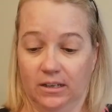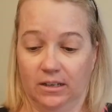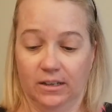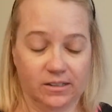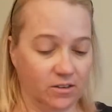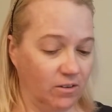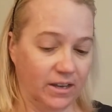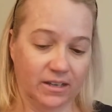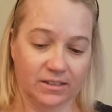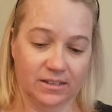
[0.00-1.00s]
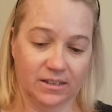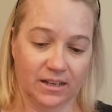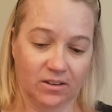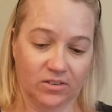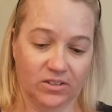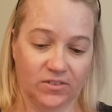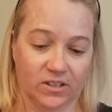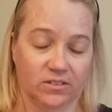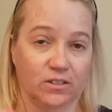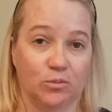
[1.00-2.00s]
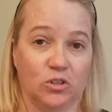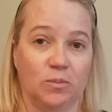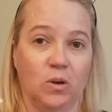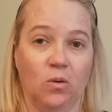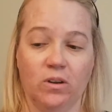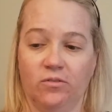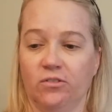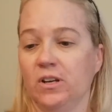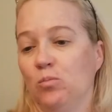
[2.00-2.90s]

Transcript: Let's go ahead and see how this feels. It's supposed to be oil-free,